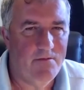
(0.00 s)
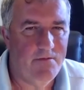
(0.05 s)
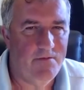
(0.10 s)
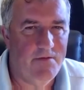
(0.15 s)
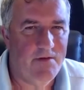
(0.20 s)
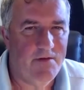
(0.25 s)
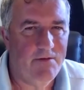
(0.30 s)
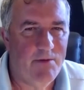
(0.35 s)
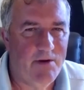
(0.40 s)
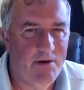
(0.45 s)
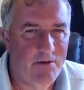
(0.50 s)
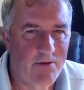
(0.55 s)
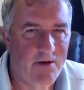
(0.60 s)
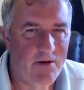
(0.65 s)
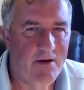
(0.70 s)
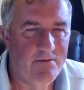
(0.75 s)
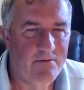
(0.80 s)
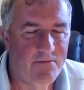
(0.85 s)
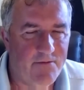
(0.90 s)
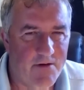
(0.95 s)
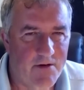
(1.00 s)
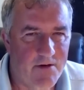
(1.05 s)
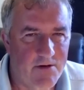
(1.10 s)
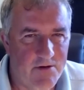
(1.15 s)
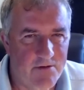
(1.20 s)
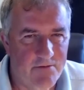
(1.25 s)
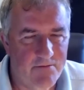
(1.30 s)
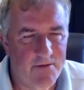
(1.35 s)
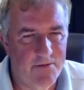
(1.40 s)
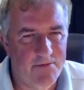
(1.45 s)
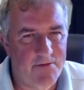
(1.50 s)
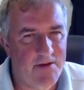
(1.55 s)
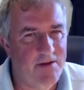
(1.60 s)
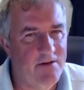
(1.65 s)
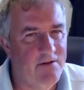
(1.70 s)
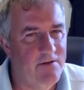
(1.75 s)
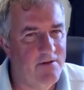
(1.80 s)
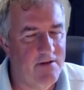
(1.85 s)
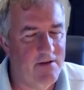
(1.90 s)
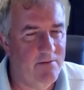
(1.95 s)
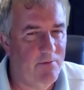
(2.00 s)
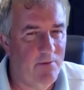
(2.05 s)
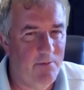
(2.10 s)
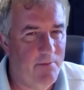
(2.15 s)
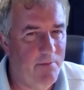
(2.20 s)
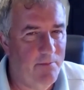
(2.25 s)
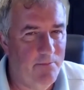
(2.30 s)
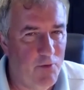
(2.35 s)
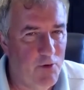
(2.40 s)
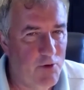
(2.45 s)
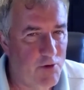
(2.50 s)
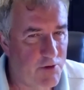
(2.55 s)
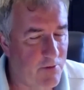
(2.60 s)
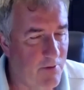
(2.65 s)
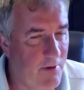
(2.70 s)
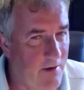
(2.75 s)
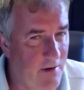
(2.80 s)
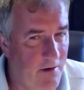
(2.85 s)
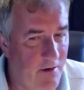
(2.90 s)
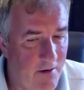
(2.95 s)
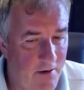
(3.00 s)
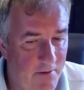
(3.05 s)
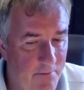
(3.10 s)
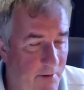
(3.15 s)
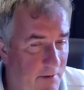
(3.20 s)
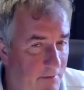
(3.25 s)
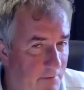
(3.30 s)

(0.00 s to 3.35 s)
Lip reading: They've been around for 150 years. That have been pushed quite hard by